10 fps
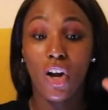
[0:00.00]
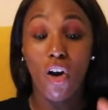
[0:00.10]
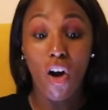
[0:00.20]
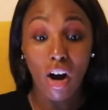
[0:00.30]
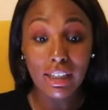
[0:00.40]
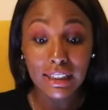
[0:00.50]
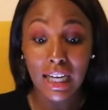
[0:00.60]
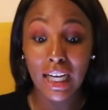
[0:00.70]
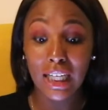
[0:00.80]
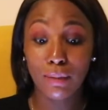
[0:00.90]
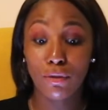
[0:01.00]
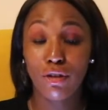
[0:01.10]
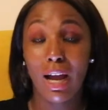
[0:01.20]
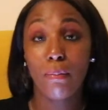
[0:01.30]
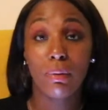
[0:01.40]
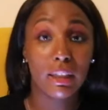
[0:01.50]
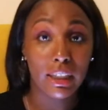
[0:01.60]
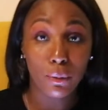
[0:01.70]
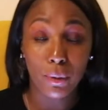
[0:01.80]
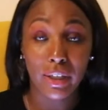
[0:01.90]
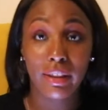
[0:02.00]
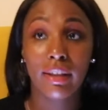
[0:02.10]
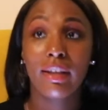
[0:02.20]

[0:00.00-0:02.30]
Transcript: hard time grappling with